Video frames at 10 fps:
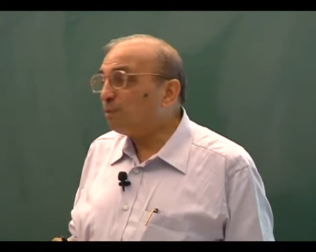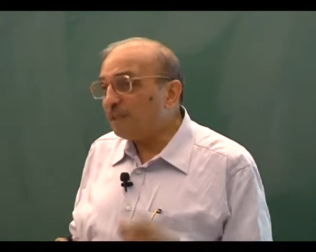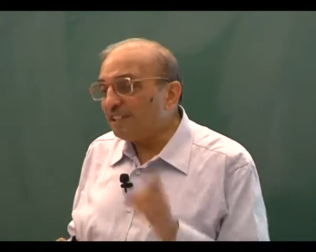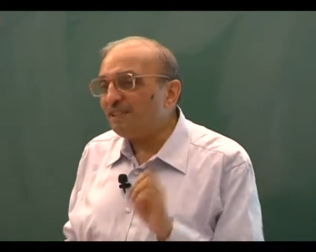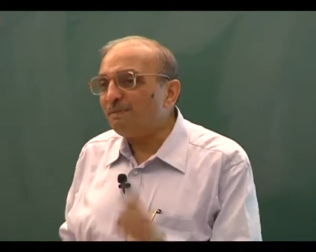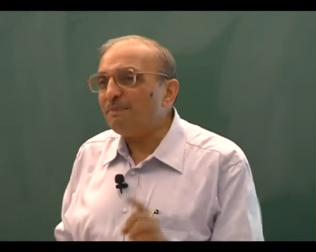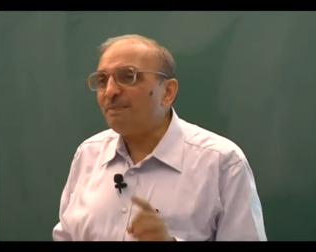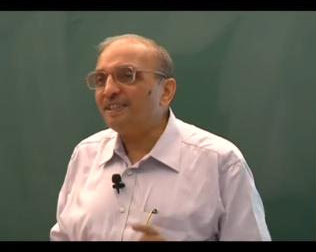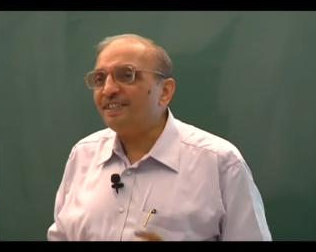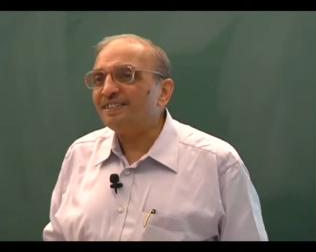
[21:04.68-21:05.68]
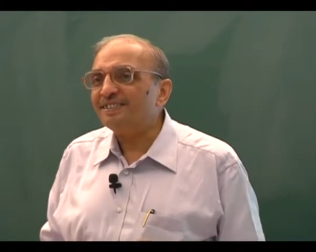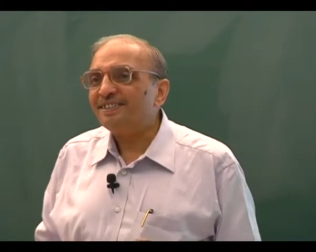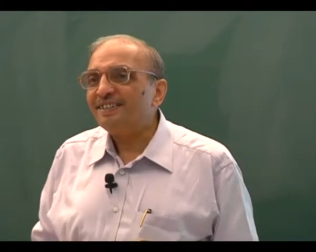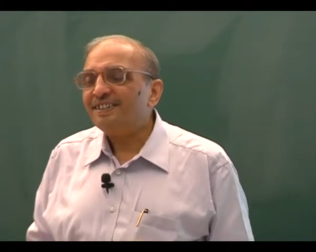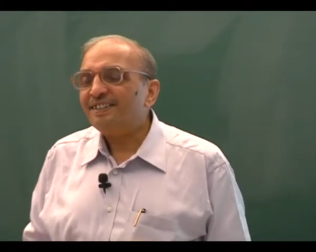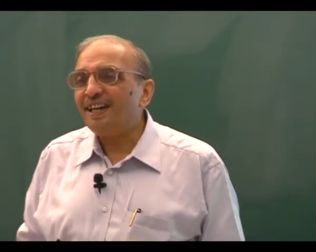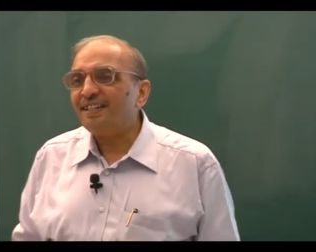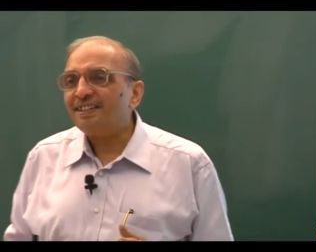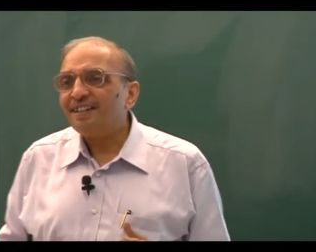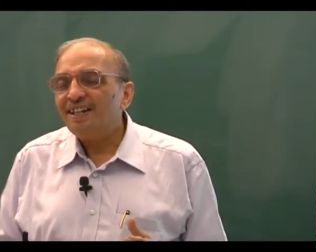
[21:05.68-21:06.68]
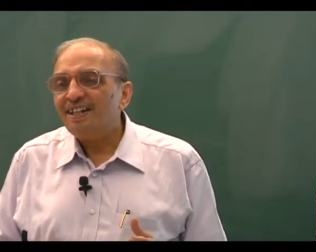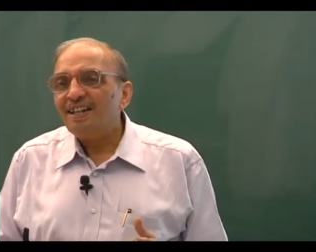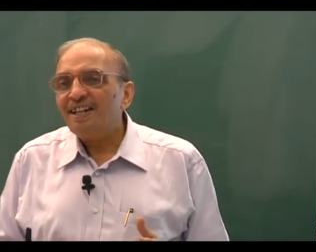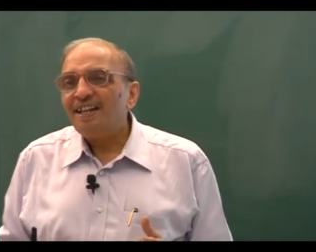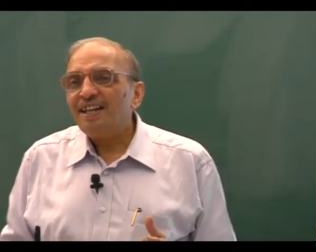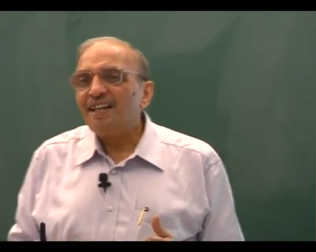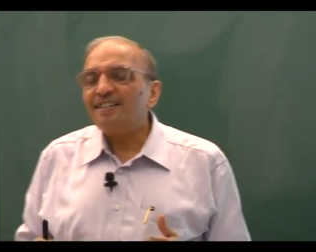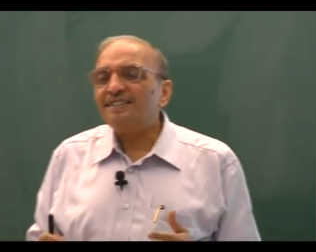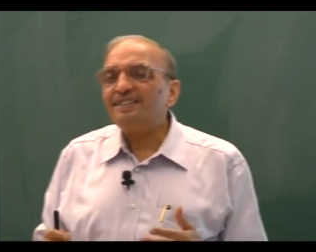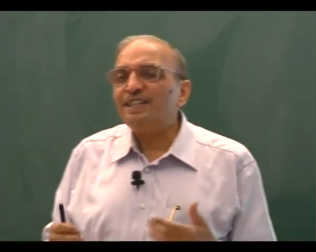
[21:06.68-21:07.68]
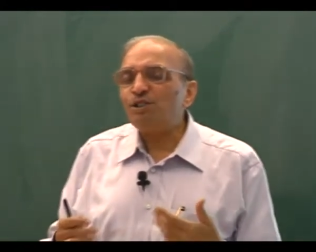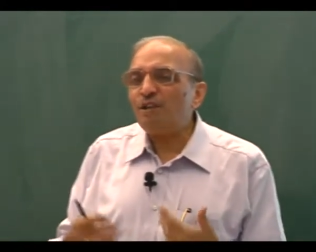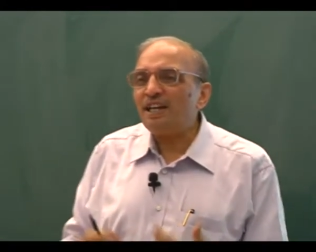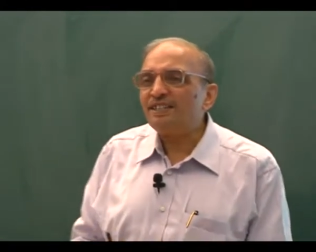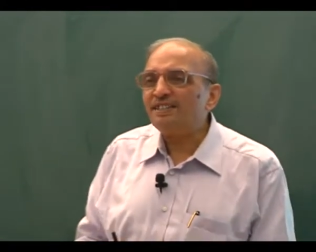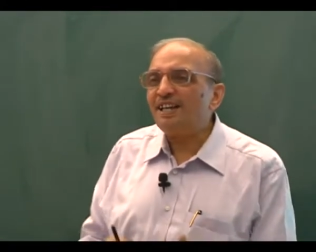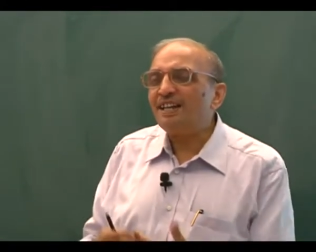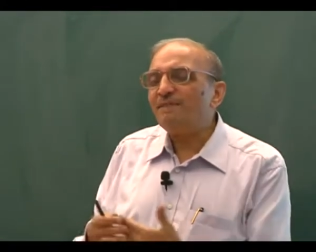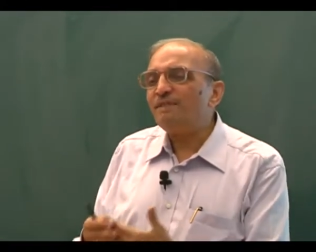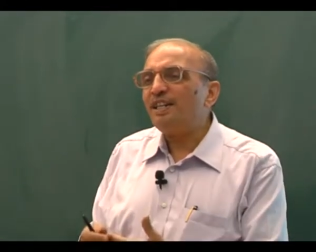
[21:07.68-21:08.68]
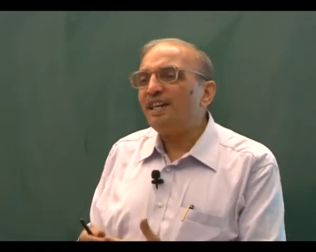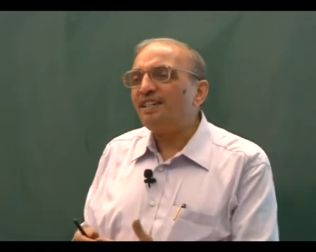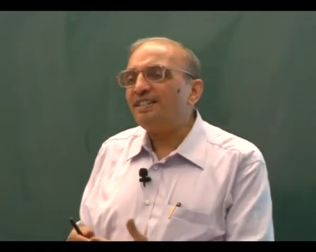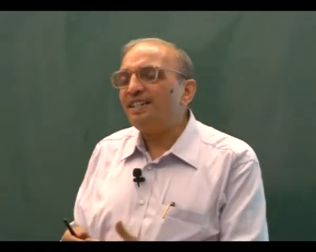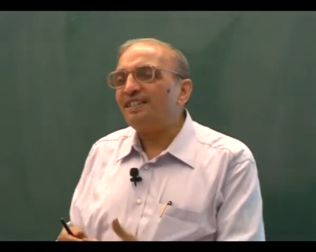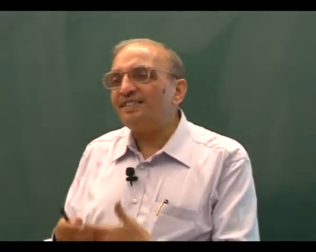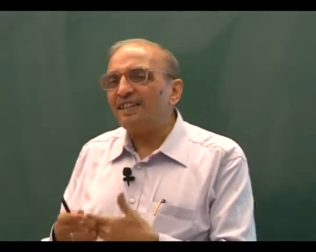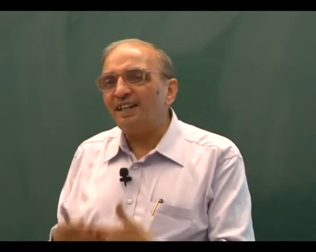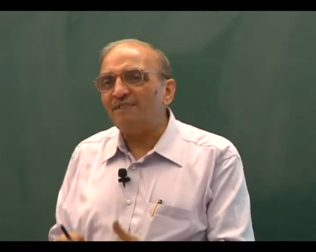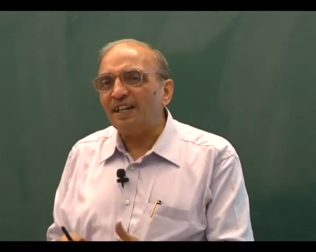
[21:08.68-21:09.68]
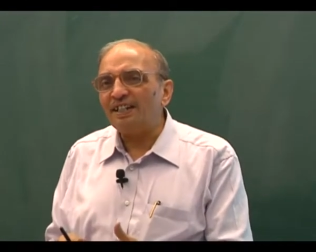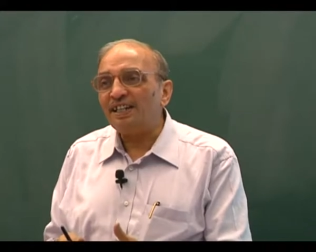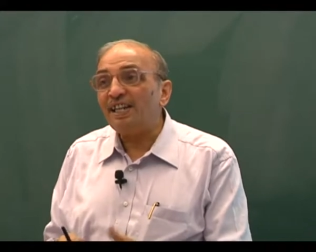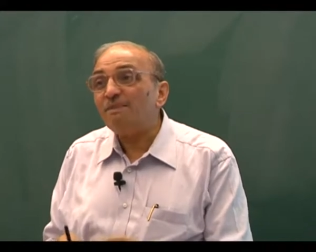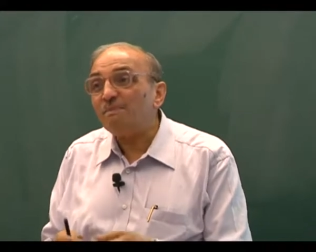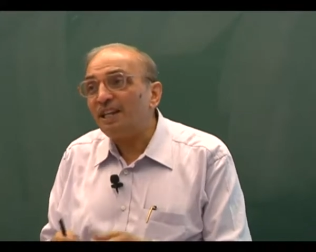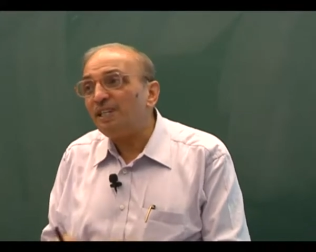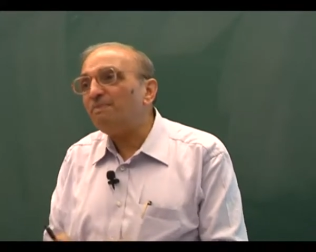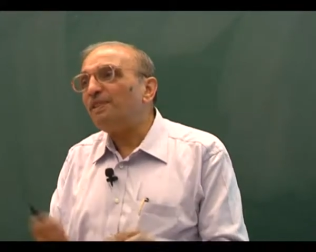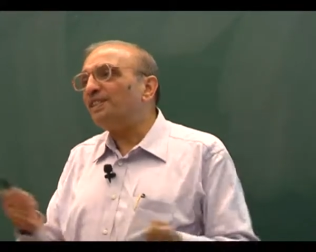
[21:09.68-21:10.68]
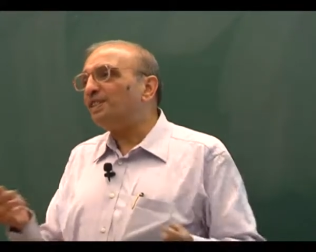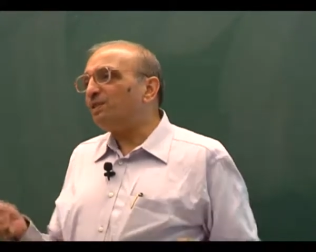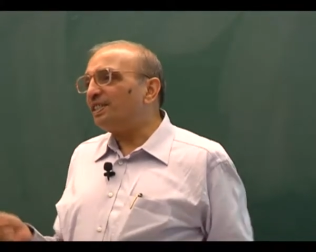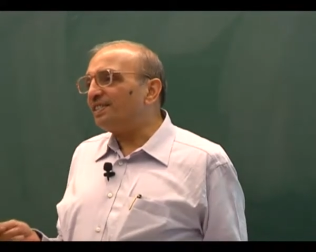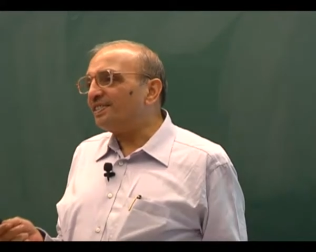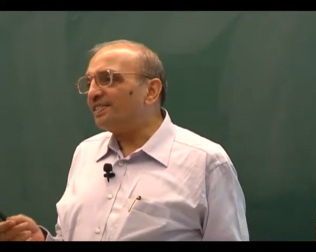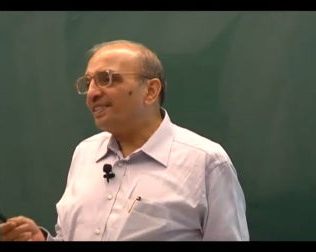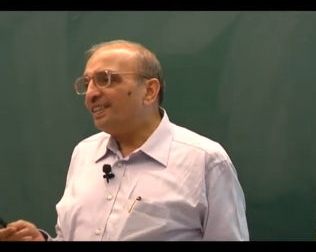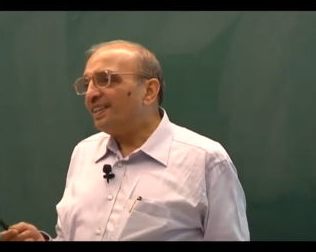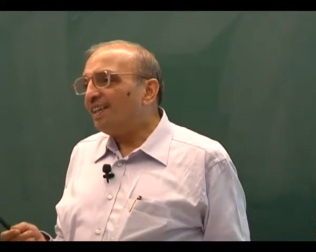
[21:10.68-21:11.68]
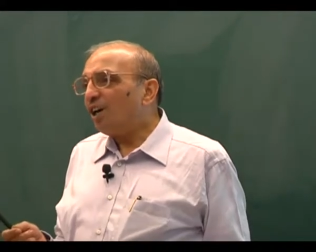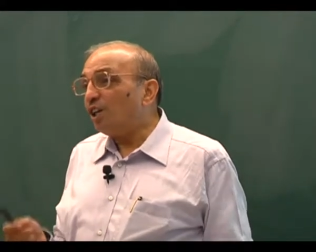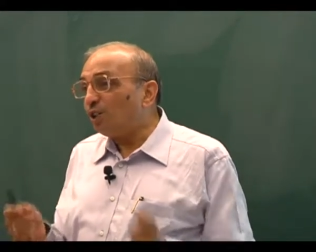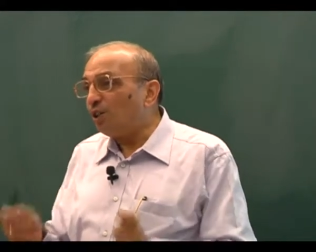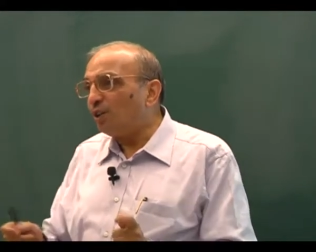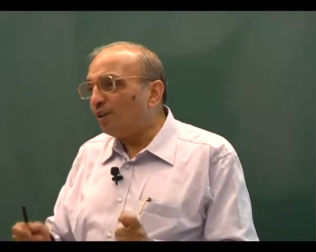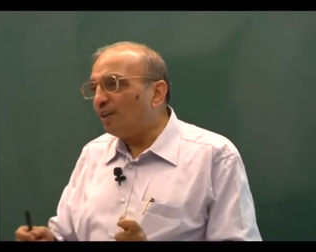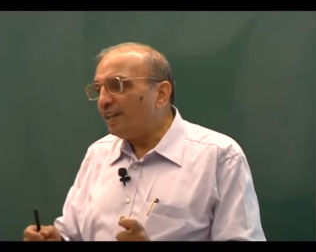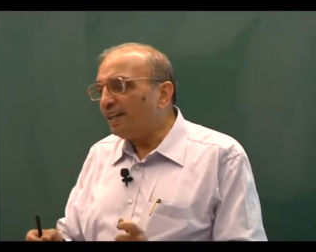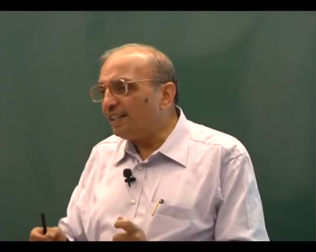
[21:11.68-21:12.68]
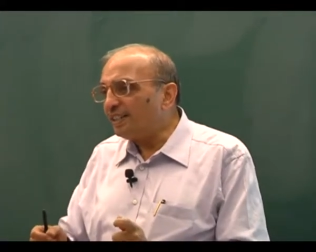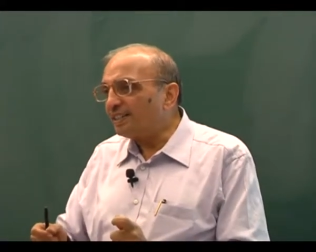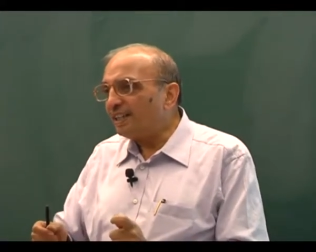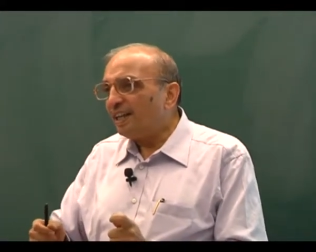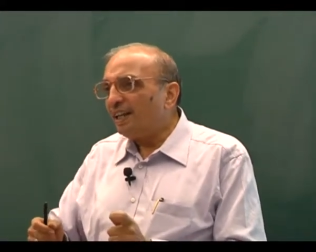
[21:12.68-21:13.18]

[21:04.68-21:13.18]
please remember this that a situational communication is relevant in multiple situations, although it is